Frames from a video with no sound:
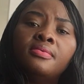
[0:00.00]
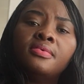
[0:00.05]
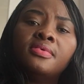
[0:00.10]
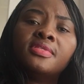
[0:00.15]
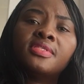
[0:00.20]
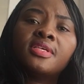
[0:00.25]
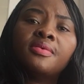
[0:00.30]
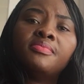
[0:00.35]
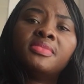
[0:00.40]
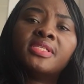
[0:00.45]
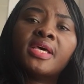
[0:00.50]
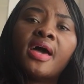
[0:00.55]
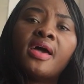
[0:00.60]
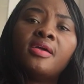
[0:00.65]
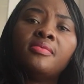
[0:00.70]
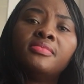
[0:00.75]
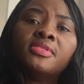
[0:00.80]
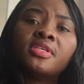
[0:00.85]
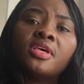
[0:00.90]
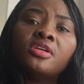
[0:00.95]

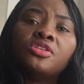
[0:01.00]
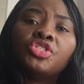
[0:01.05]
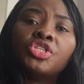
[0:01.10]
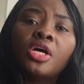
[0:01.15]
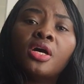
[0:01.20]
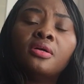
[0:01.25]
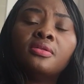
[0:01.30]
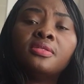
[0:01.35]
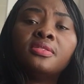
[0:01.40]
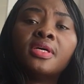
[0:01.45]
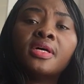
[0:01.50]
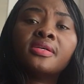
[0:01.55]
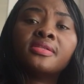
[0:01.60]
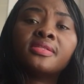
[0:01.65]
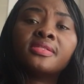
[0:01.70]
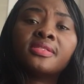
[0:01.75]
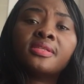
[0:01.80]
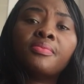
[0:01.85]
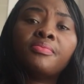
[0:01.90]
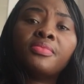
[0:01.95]
Sometimes a child does
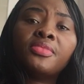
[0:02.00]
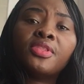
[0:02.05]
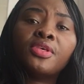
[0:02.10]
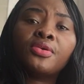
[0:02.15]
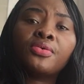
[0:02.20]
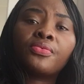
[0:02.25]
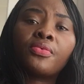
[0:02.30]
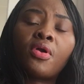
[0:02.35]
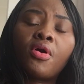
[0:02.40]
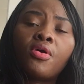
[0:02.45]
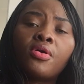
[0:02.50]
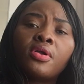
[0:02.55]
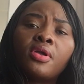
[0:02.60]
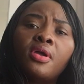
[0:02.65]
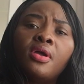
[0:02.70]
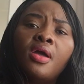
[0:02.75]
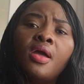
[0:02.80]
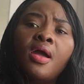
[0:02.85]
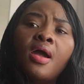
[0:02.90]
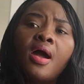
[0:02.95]
something wrong
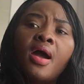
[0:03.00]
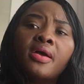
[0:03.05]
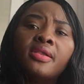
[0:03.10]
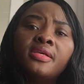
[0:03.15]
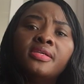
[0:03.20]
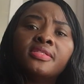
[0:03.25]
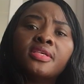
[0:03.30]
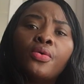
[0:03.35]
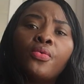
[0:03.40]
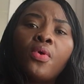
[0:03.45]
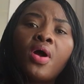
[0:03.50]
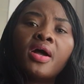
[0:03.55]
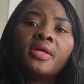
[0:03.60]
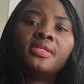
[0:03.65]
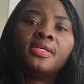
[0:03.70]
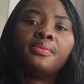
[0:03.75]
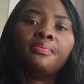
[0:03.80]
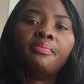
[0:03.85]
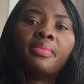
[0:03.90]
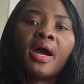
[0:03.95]
and is
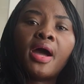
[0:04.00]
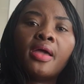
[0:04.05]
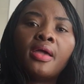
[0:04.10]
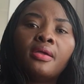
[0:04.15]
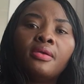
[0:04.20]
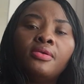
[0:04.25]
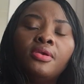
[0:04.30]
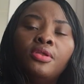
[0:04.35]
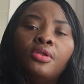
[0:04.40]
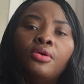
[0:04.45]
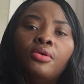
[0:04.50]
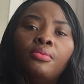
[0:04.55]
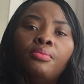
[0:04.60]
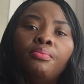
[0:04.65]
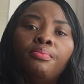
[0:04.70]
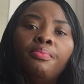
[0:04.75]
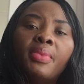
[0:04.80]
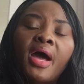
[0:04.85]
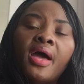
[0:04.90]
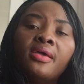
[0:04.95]
awarded by,
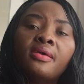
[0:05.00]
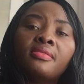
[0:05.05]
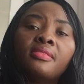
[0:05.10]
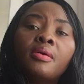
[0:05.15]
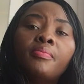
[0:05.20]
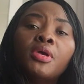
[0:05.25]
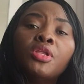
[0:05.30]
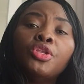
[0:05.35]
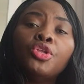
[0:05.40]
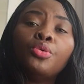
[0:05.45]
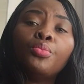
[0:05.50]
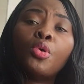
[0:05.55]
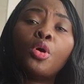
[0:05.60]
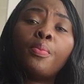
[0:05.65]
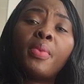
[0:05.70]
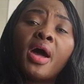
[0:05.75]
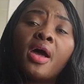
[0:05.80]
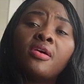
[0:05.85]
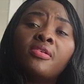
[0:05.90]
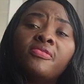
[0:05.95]
buying them a new
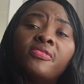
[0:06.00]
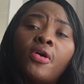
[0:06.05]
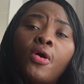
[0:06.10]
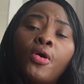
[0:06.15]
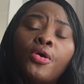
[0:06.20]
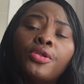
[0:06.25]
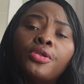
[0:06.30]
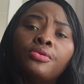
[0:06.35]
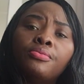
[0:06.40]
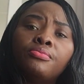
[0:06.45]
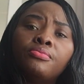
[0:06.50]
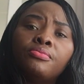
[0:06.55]
mobile phone.